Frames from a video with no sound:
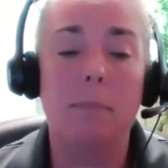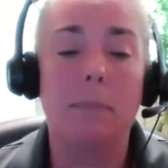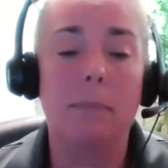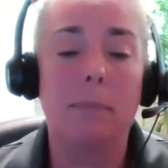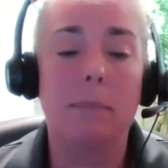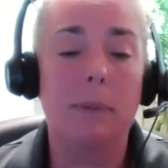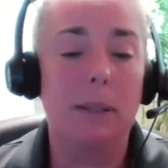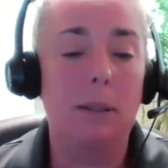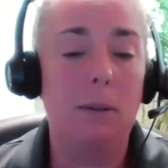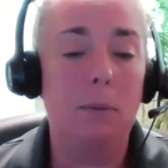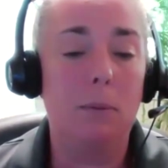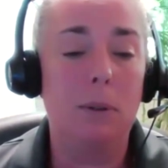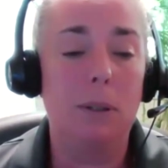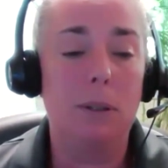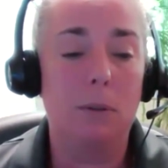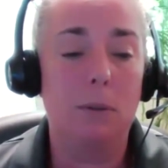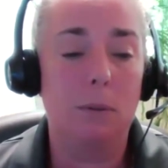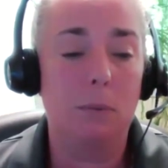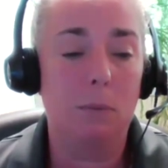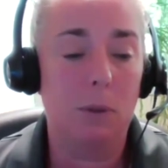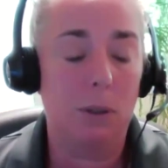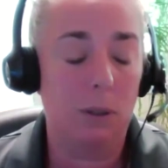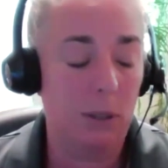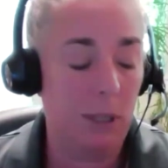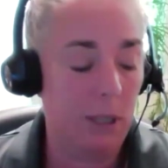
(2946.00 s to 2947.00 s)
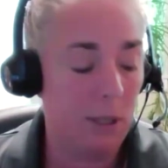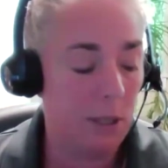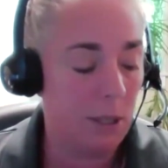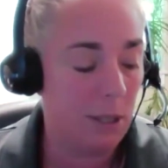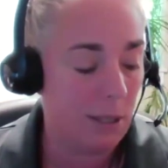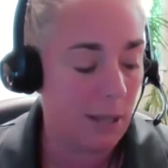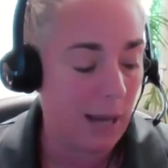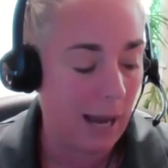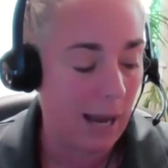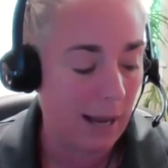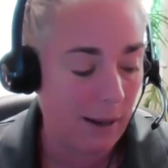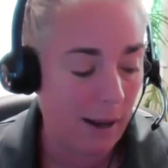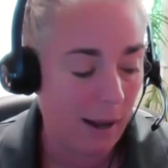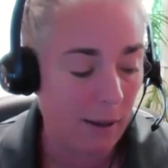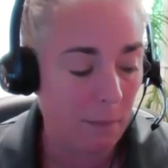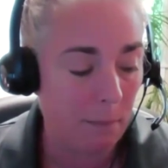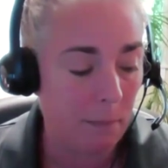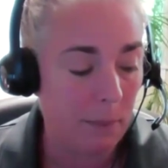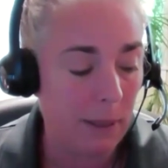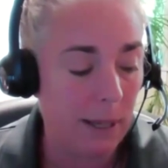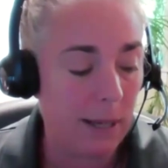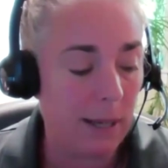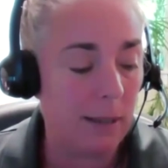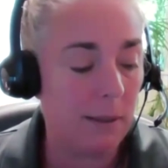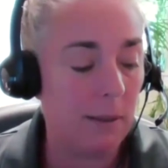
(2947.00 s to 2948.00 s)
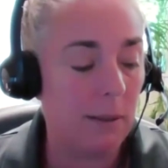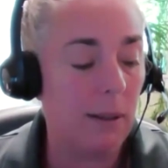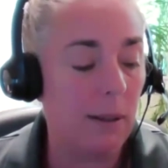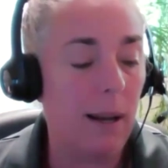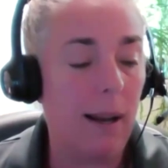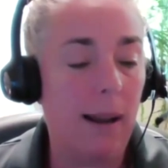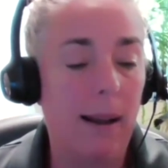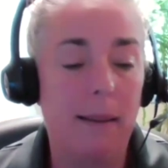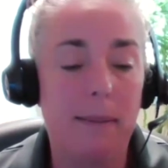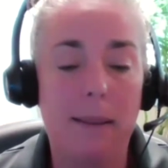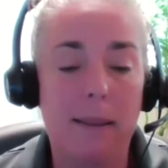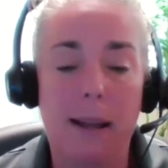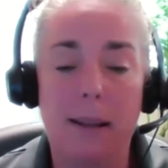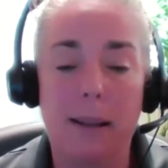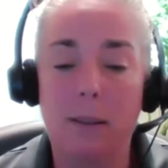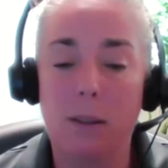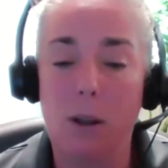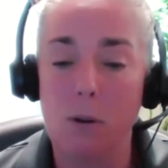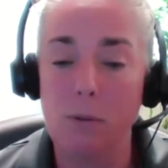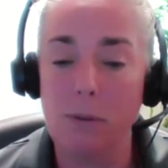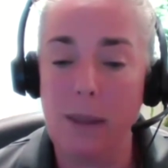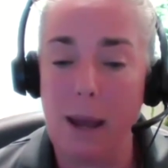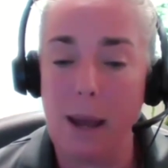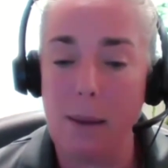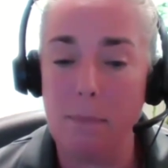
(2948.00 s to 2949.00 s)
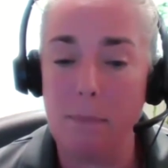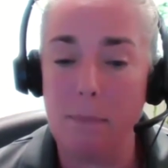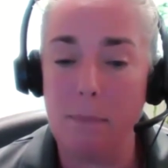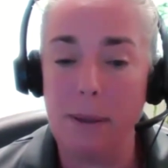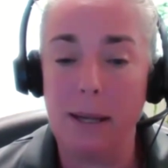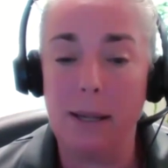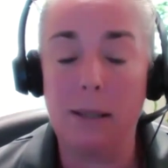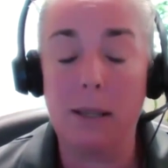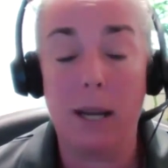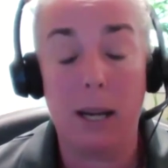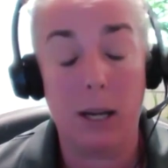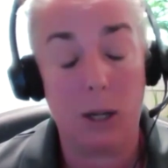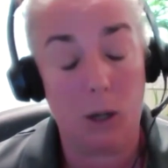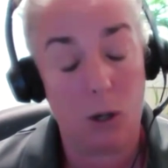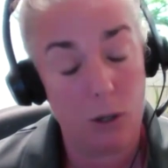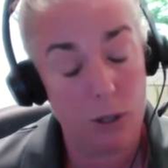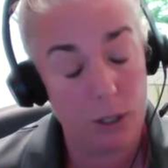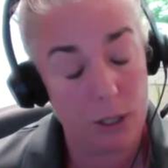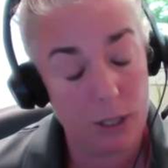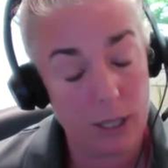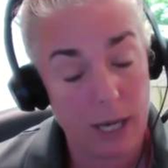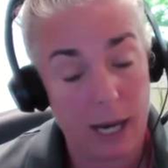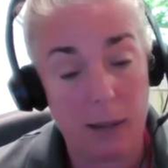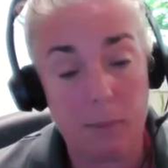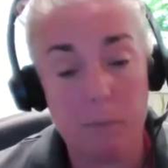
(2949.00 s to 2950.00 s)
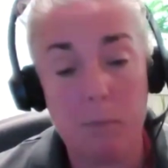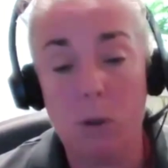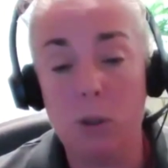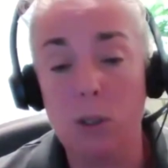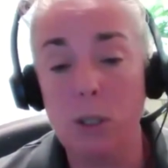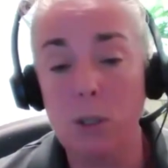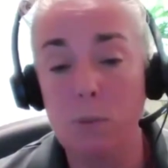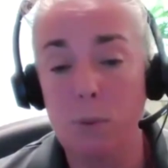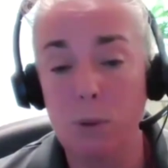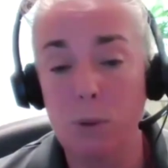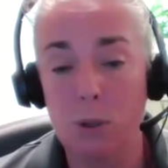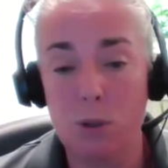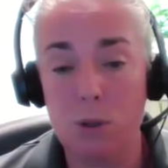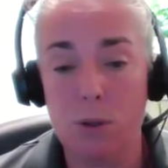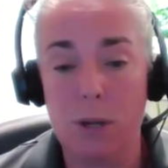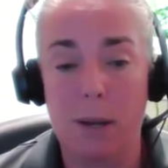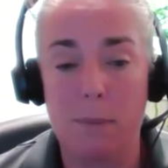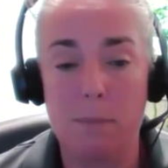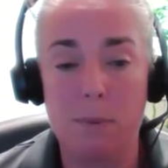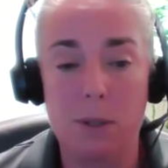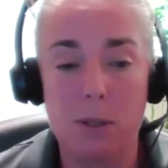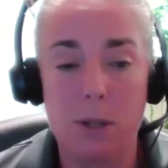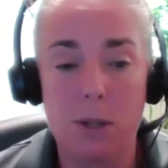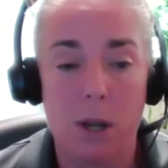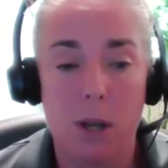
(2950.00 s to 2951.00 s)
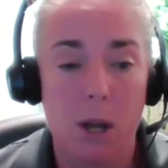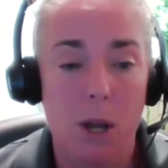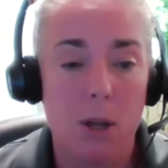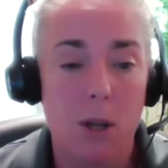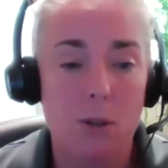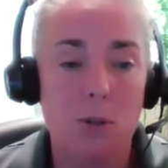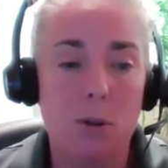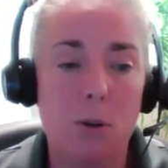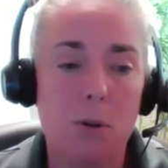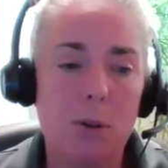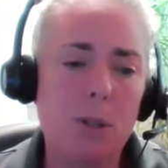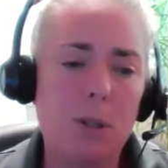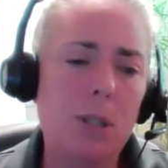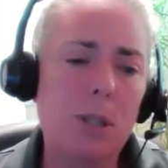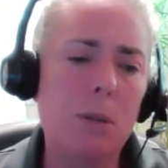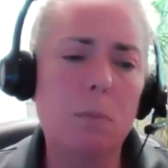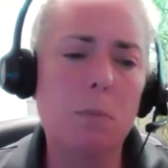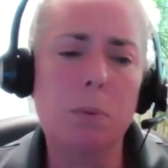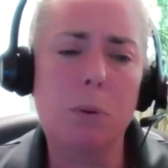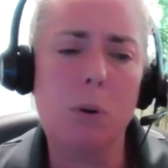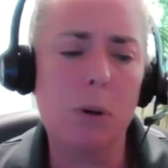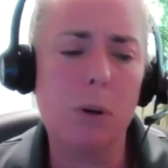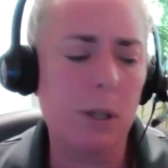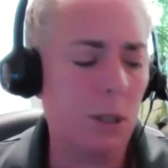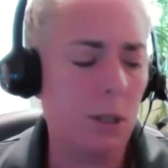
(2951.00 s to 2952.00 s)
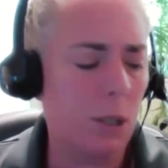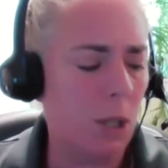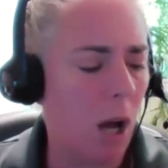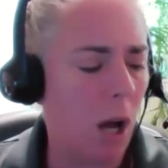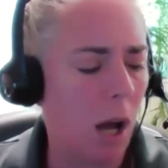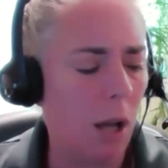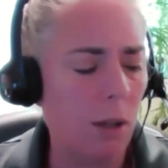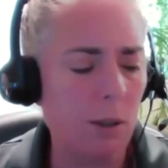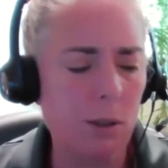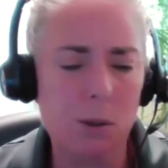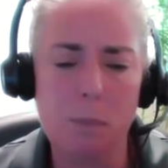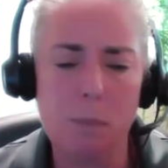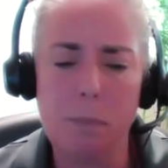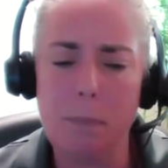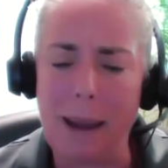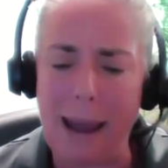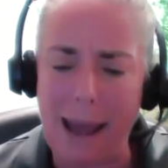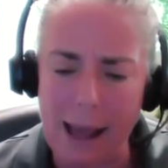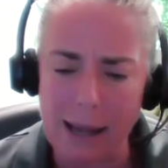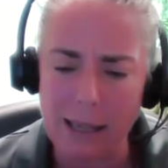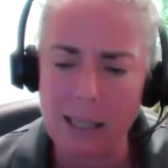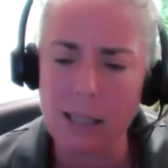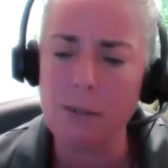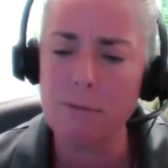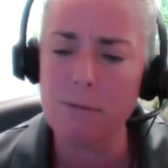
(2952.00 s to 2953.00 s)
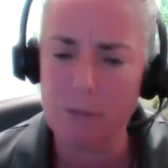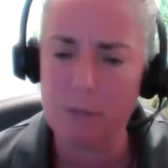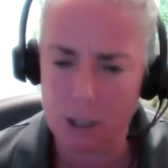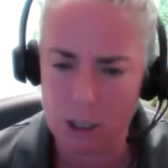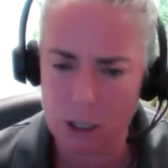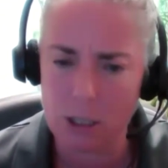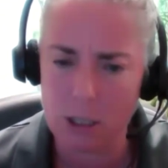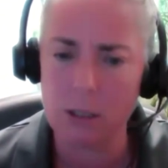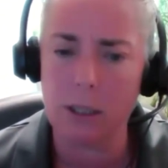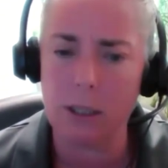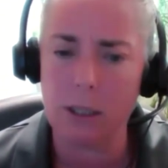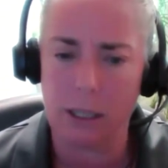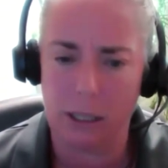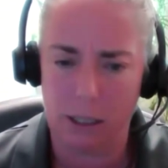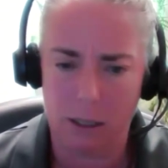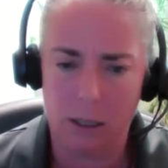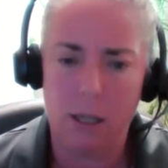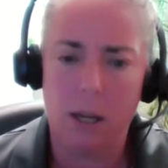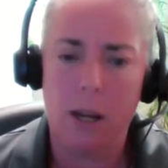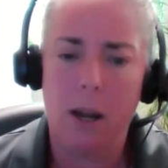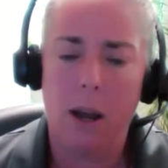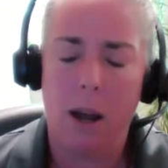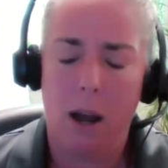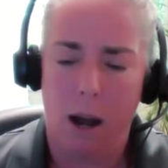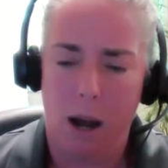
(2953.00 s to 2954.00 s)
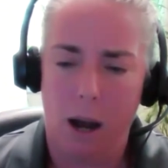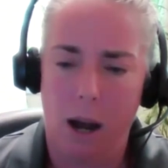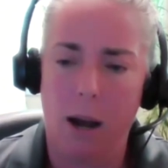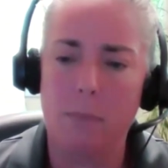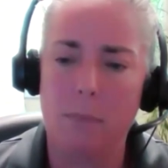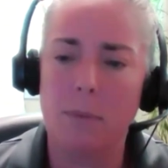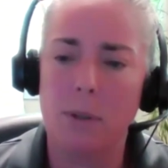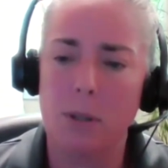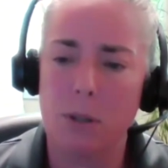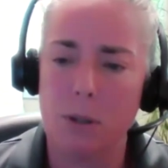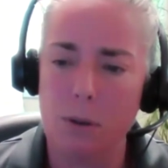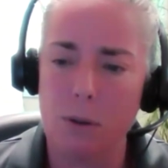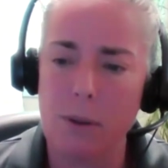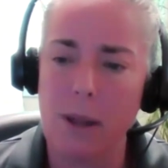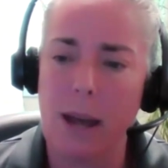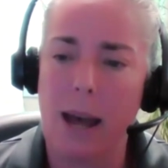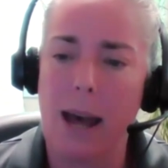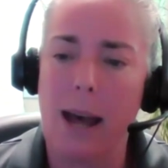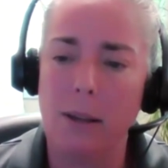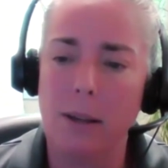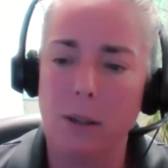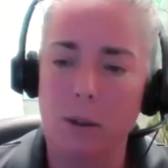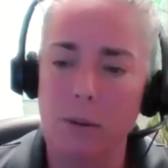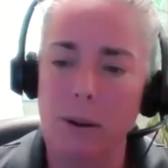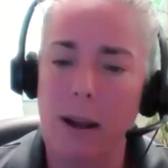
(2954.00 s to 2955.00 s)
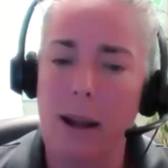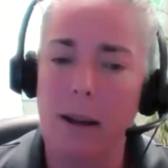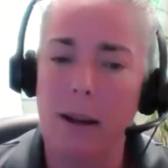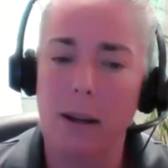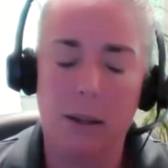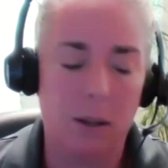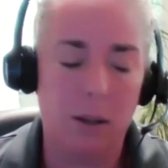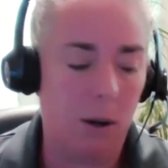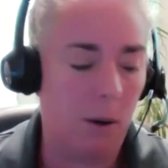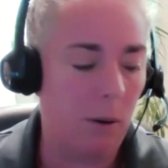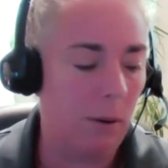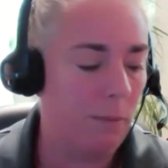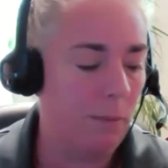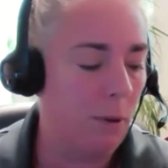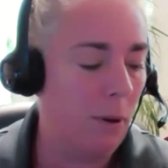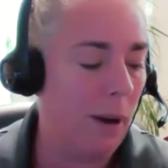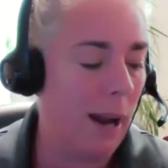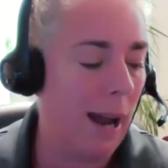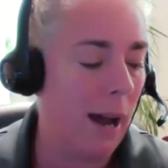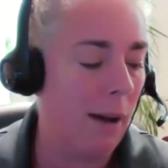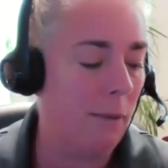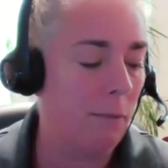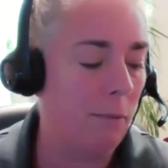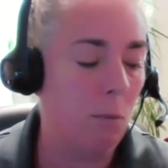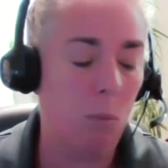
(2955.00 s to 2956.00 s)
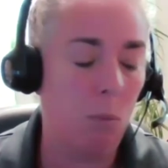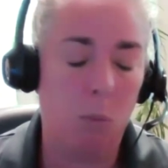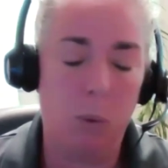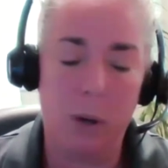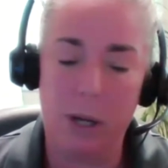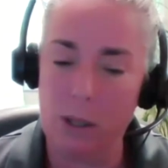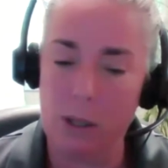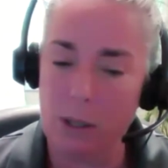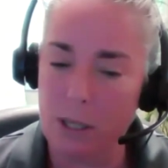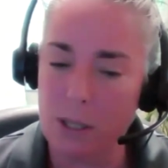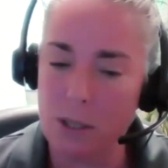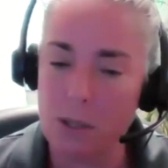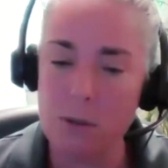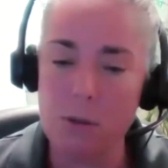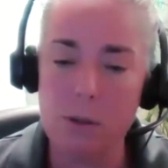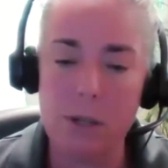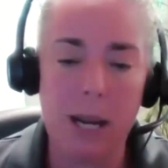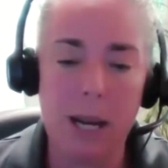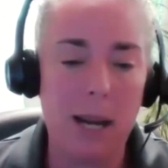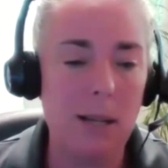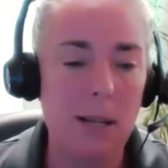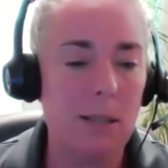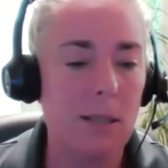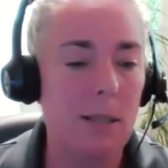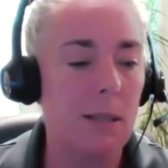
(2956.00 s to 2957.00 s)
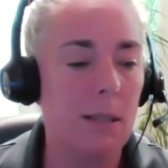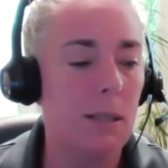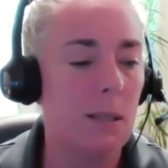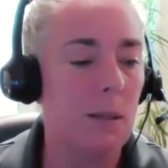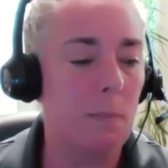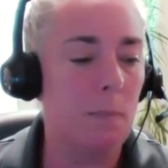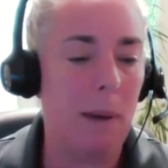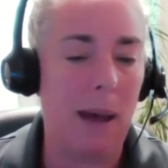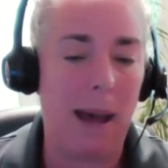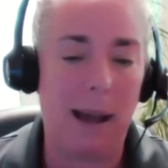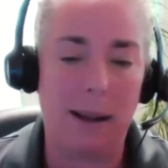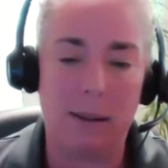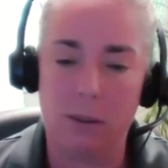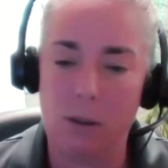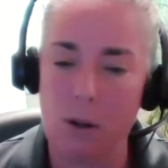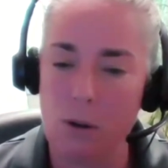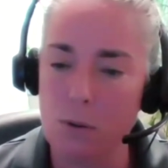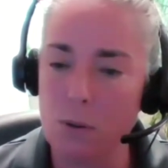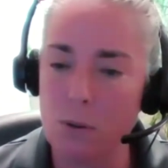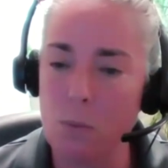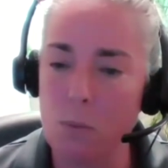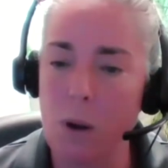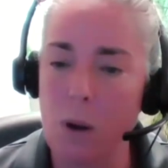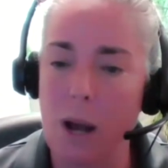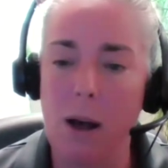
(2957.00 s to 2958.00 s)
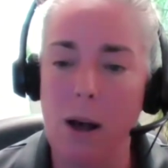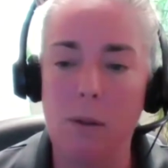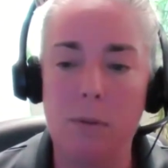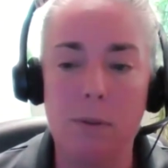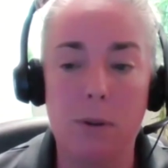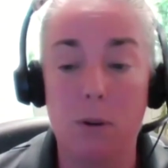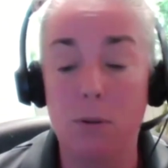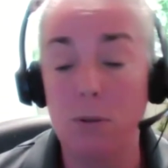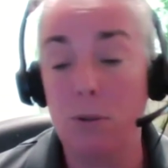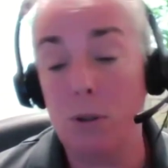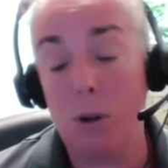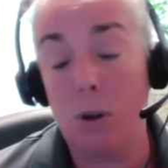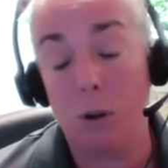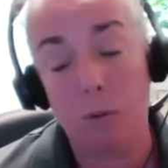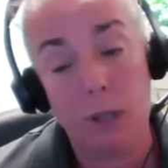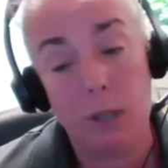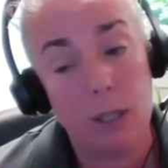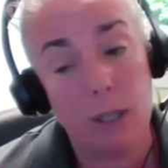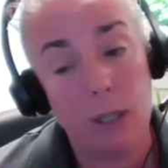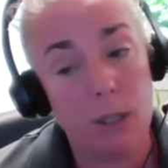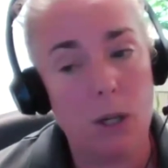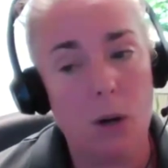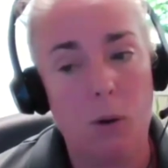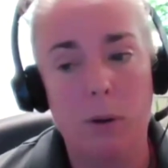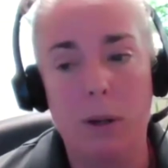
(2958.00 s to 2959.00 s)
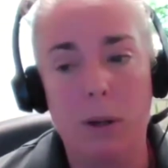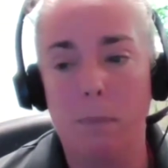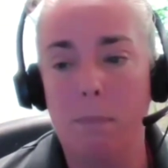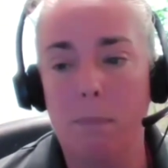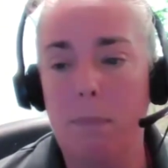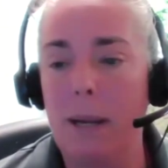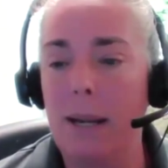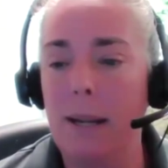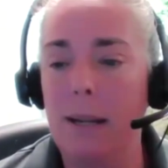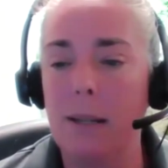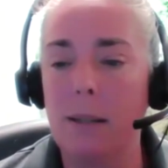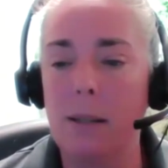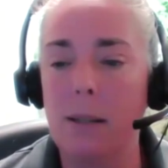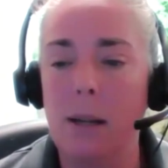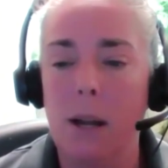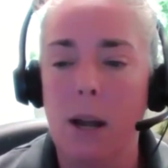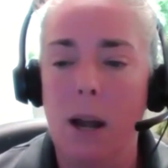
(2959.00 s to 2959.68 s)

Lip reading: You will need to sign out a bin and then load that bin. It could take multiple trips. So it's important to also pack efficiently, so that you know, if you have wheelie suitcases, pack those well. Those don't need to go in a bin.